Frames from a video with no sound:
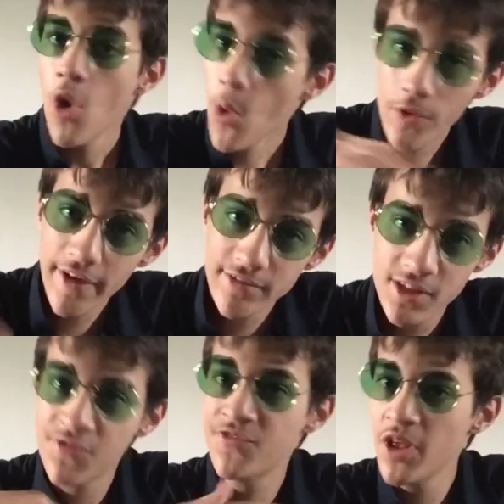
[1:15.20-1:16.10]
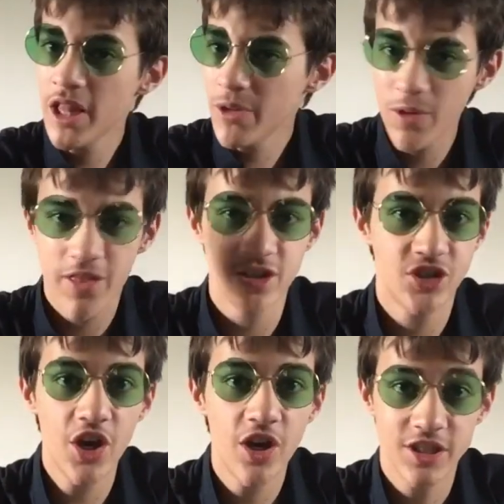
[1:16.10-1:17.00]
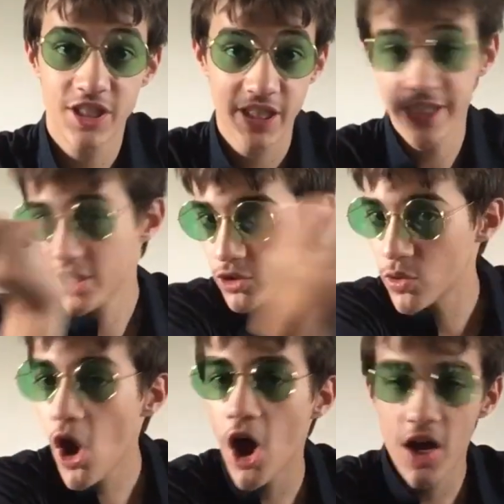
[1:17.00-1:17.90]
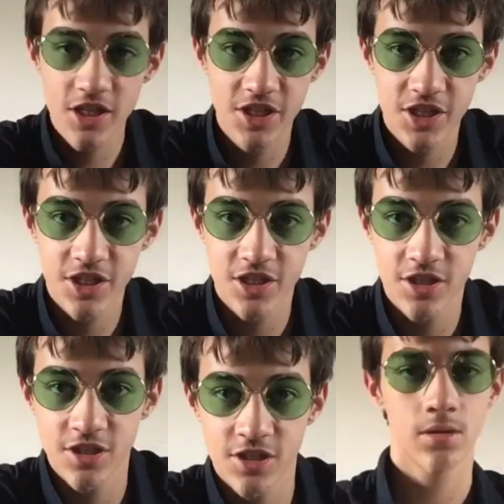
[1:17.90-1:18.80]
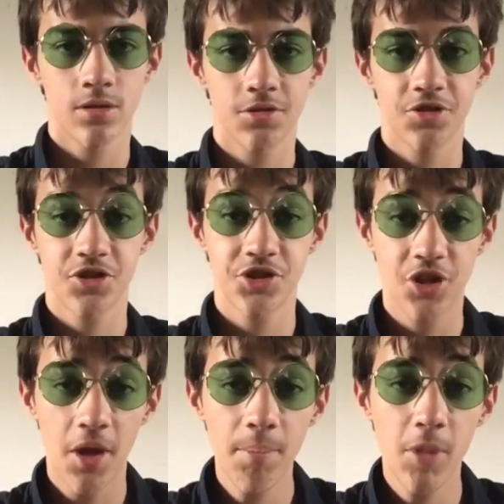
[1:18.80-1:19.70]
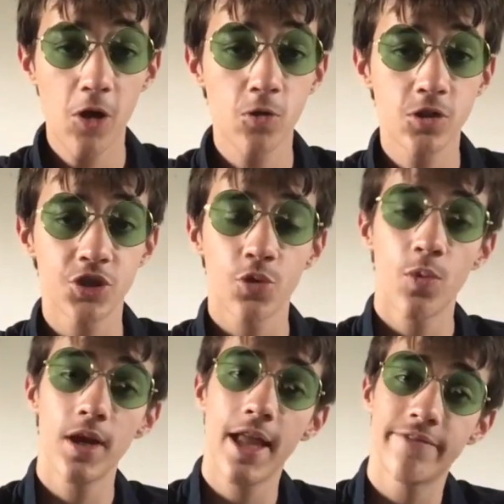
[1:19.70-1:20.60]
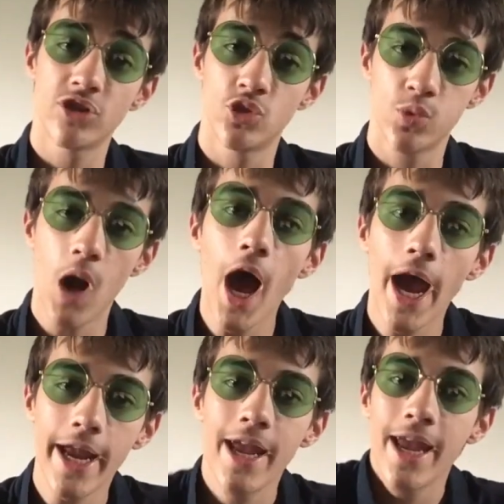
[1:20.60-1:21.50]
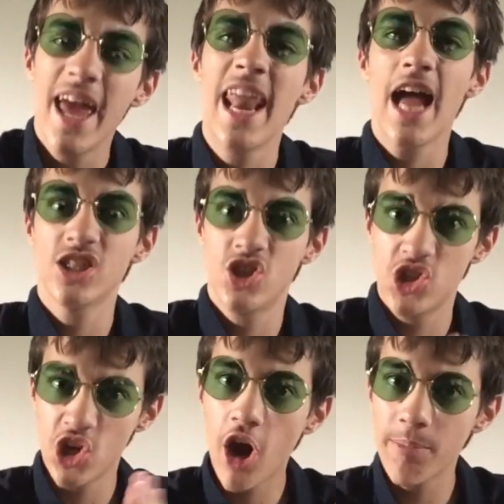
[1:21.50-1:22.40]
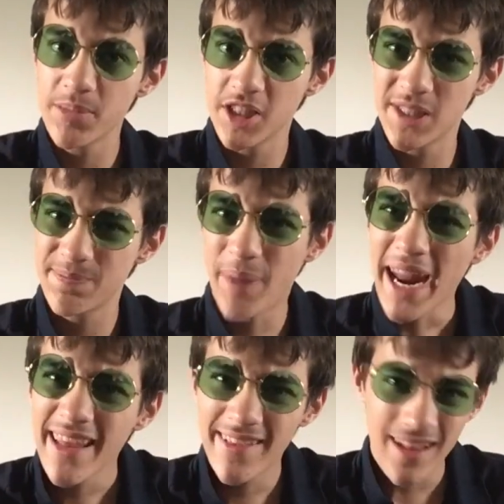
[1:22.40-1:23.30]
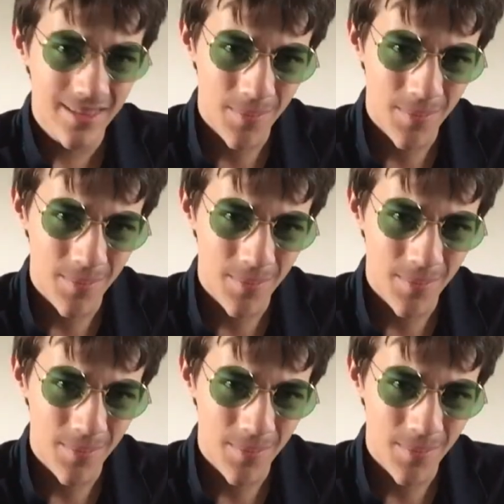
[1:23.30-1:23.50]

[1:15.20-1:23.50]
or they'd just fill it with dirt to get across. Some moats were left dry and had sharp spikes at the